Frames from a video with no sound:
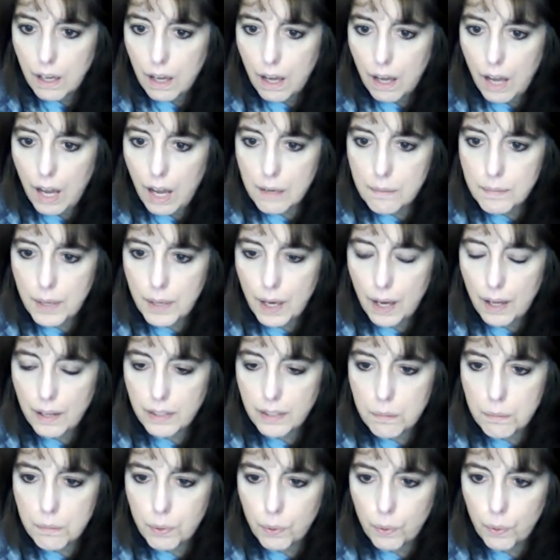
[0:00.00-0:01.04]
I'm not
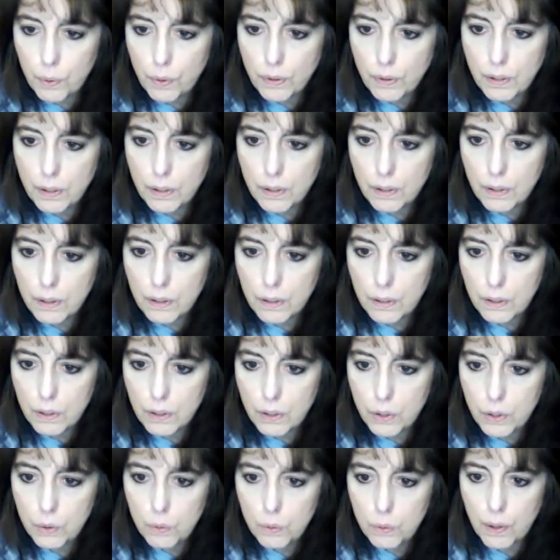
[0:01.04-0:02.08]
important.
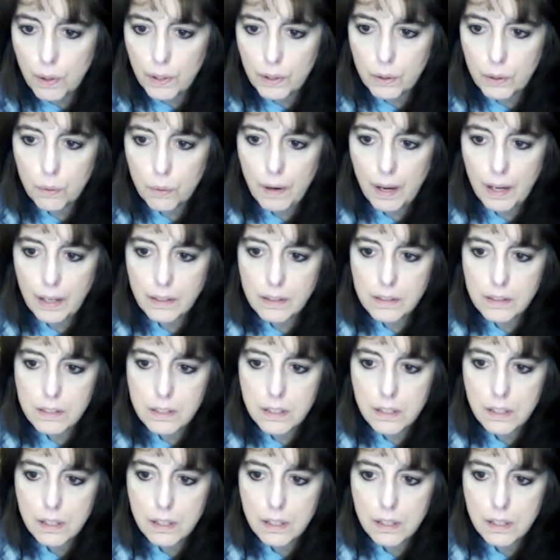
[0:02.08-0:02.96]
You are correct.